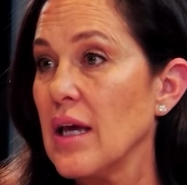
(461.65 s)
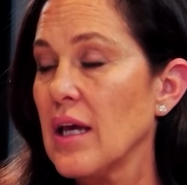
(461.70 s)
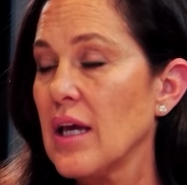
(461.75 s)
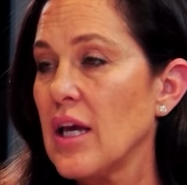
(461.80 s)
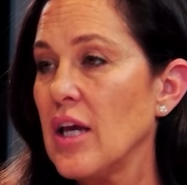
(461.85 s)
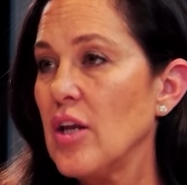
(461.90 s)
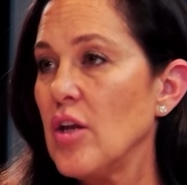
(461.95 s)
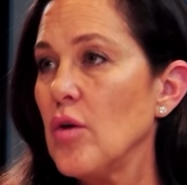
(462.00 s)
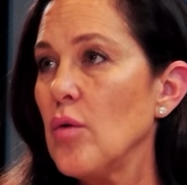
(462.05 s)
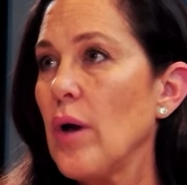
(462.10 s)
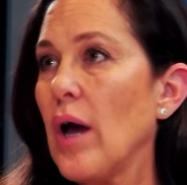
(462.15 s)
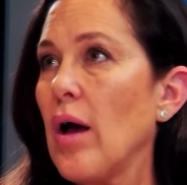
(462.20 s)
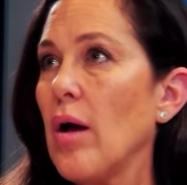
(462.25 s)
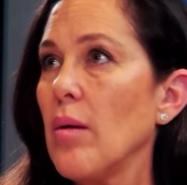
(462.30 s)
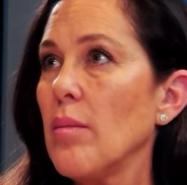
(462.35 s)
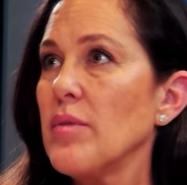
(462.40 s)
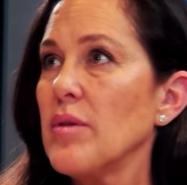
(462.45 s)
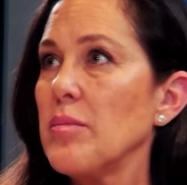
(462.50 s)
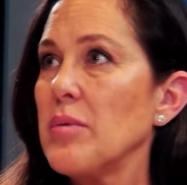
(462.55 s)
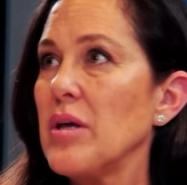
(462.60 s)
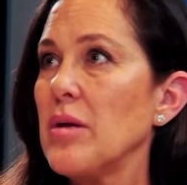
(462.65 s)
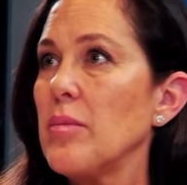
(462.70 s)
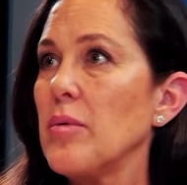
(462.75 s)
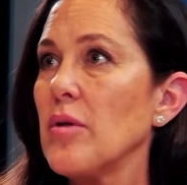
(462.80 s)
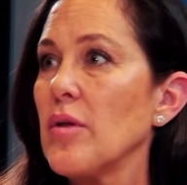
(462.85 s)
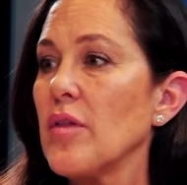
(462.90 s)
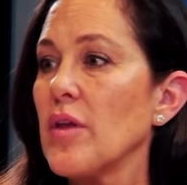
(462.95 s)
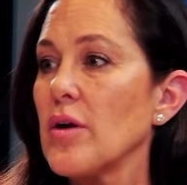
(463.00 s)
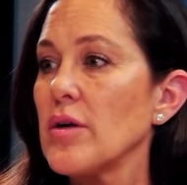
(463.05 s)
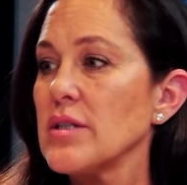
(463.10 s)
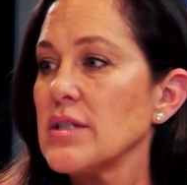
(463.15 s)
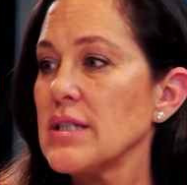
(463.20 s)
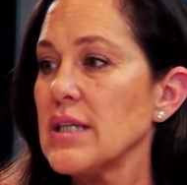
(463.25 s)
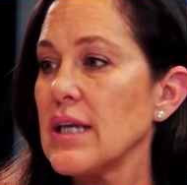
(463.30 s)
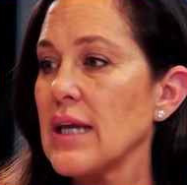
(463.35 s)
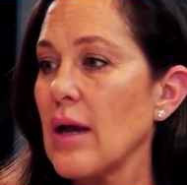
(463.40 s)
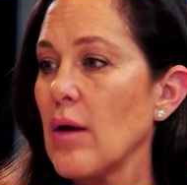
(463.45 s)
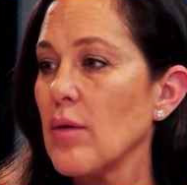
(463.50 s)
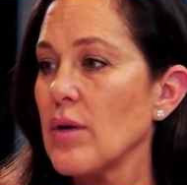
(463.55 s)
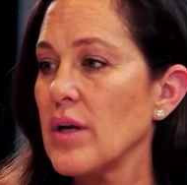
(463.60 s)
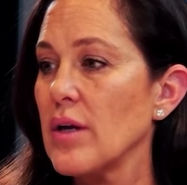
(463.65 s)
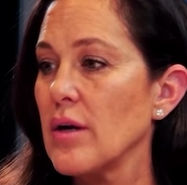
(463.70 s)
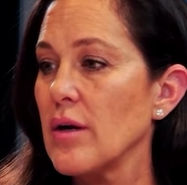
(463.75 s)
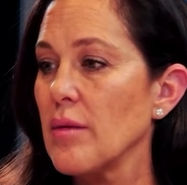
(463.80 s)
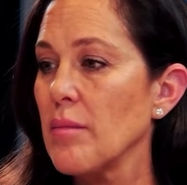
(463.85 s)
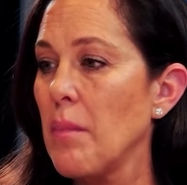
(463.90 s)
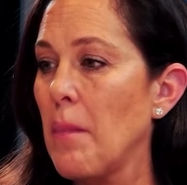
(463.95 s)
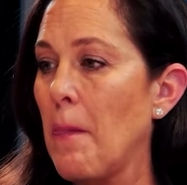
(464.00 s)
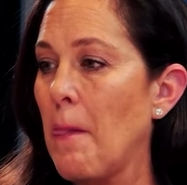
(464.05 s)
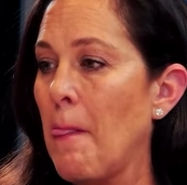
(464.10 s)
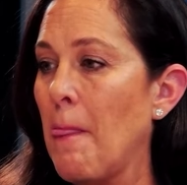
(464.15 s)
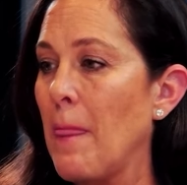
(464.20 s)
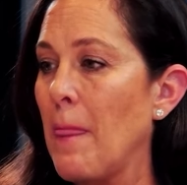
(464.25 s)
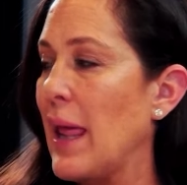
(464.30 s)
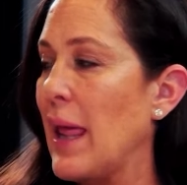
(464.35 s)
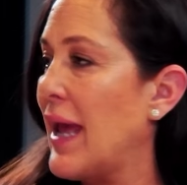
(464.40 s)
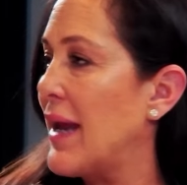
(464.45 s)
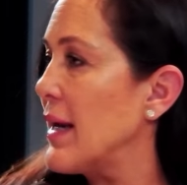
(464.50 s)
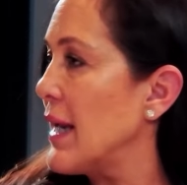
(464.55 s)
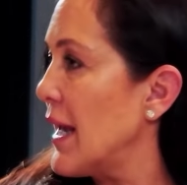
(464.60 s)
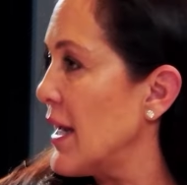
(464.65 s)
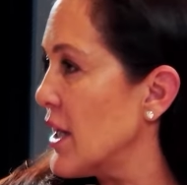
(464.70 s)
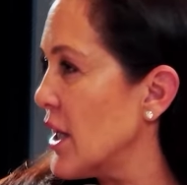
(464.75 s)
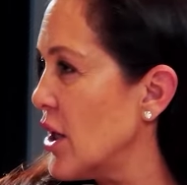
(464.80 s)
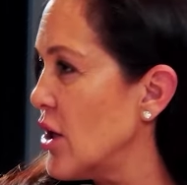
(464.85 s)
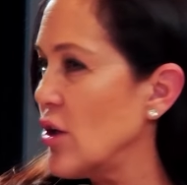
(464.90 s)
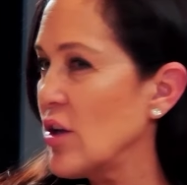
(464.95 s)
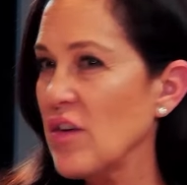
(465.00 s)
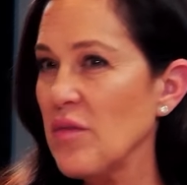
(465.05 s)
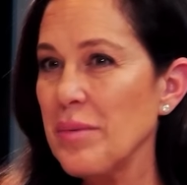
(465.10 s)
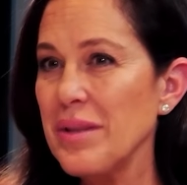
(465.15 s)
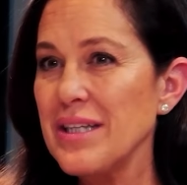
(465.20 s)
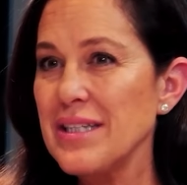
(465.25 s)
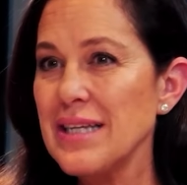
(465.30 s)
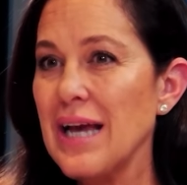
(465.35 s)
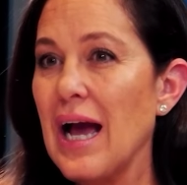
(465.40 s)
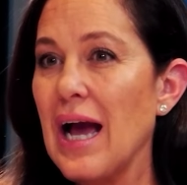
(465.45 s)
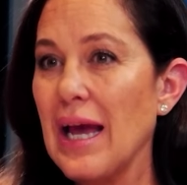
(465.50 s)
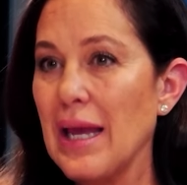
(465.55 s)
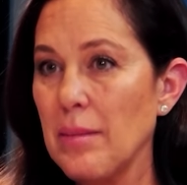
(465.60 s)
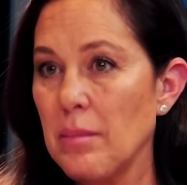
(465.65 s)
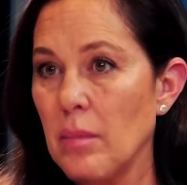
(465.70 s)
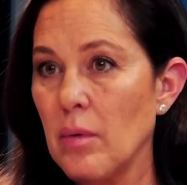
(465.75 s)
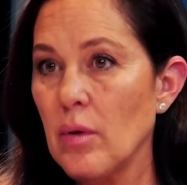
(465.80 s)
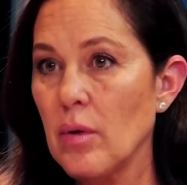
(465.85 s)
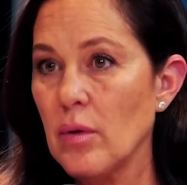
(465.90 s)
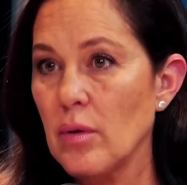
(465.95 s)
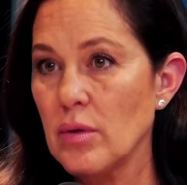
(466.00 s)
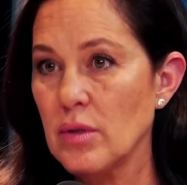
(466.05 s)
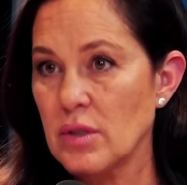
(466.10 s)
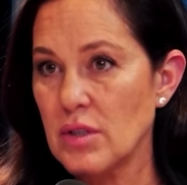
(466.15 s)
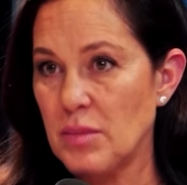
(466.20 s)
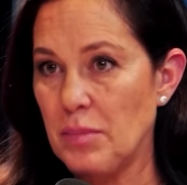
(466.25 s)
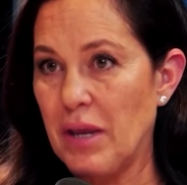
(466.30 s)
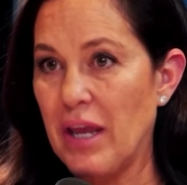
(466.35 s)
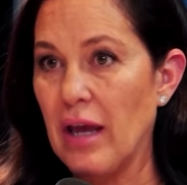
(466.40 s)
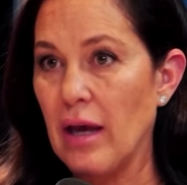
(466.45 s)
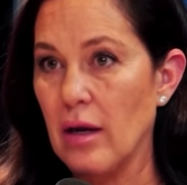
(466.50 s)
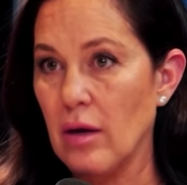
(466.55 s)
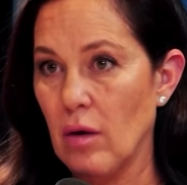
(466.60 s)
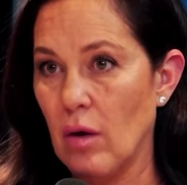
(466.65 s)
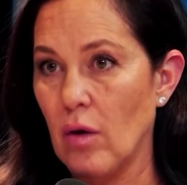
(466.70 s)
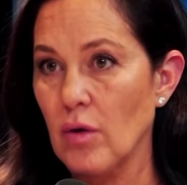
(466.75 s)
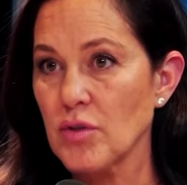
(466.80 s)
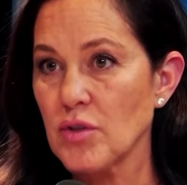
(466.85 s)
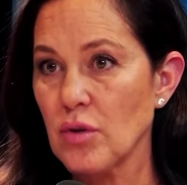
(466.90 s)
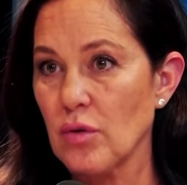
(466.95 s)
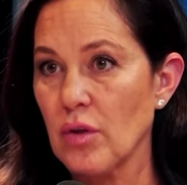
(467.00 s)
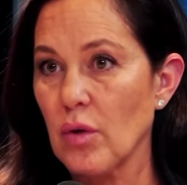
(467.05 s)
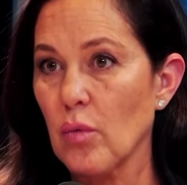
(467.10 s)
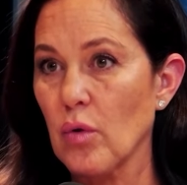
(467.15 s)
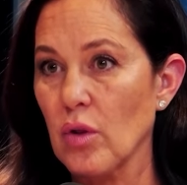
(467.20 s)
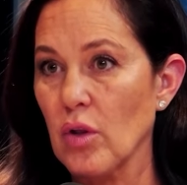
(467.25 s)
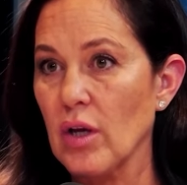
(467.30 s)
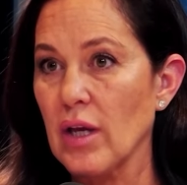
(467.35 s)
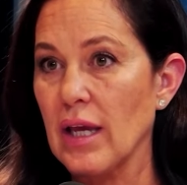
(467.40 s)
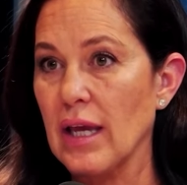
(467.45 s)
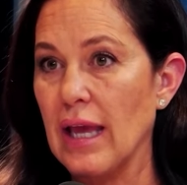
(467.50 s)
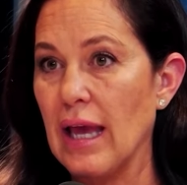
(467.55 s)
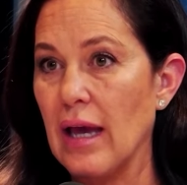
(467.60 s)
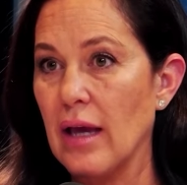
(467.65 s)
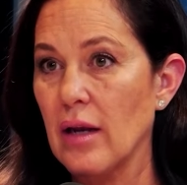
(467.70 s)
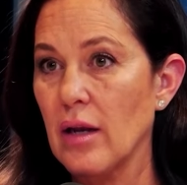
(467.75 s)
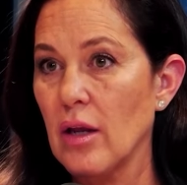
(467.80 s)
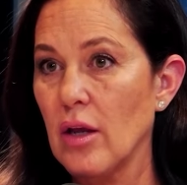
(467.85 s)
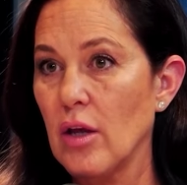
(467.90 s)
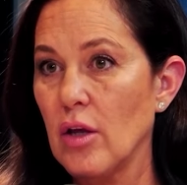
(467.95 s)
Can you help the people that are sitting out here, and can you give me the time span also that we're looking at?